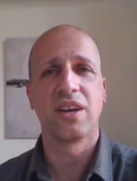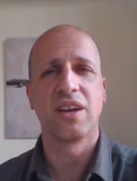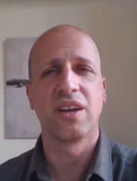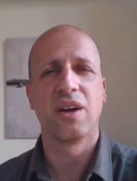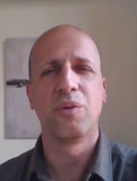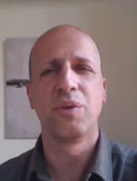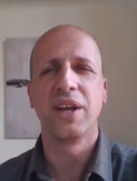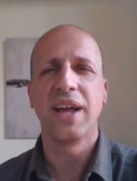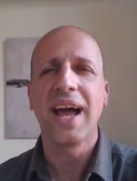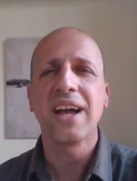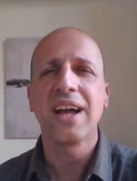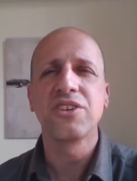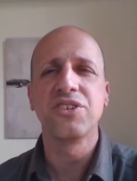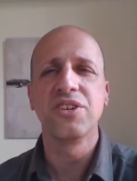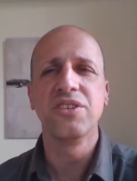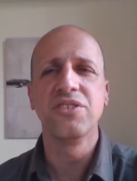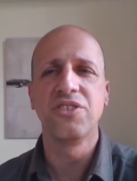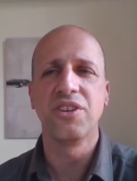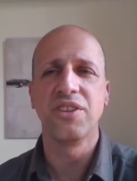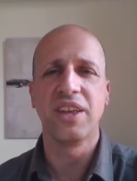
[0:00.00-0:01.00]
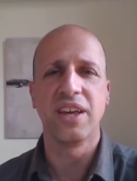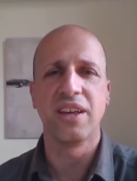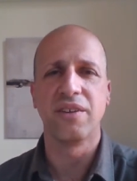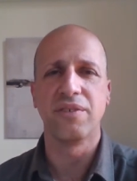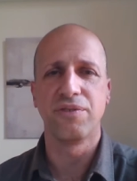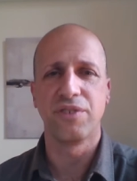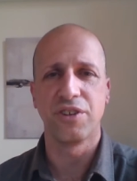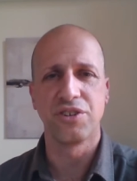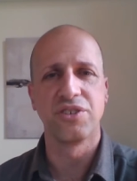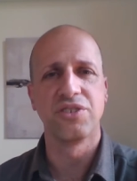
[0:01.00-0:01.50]
a reaction to the
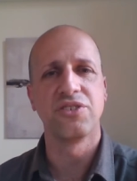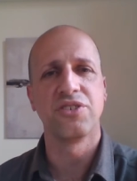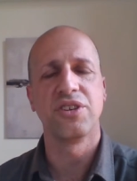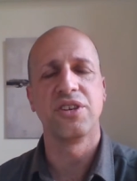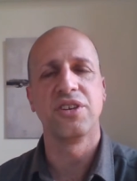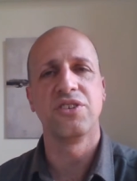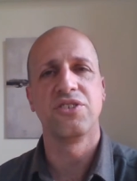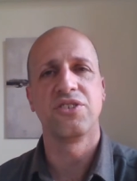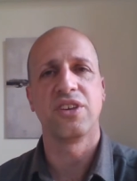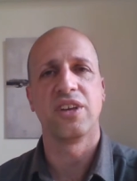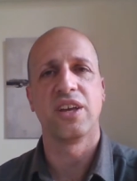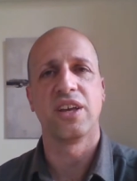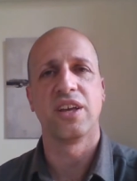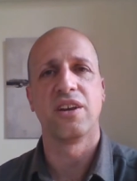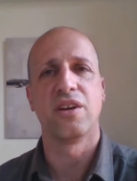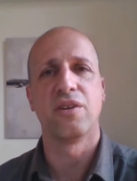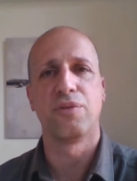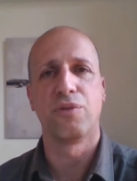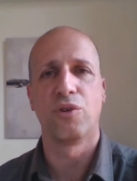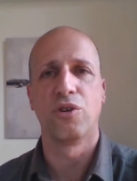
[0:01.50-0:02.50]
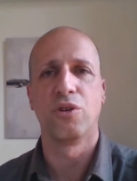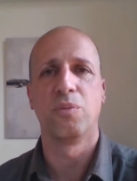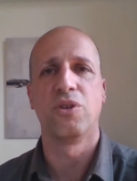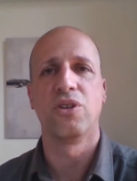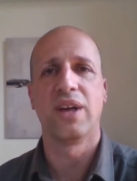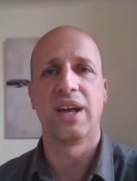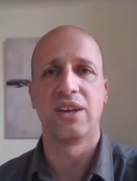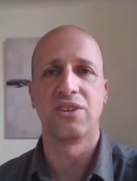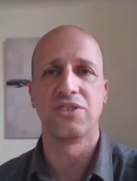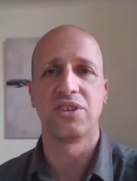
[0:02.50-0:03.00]
inefficiencies in
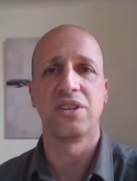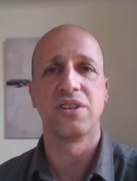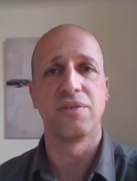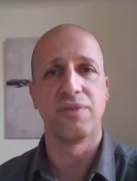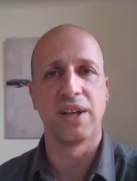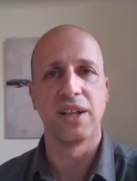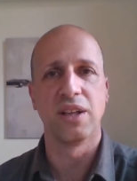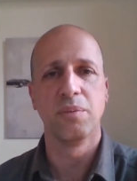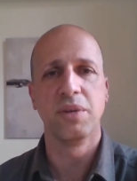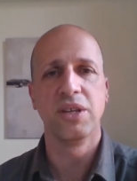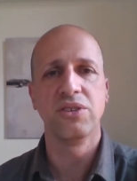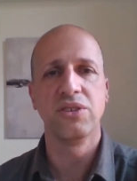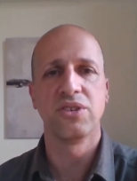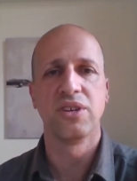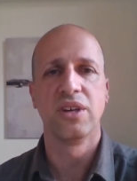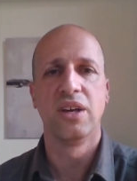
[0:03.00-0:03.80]
affordable housing development.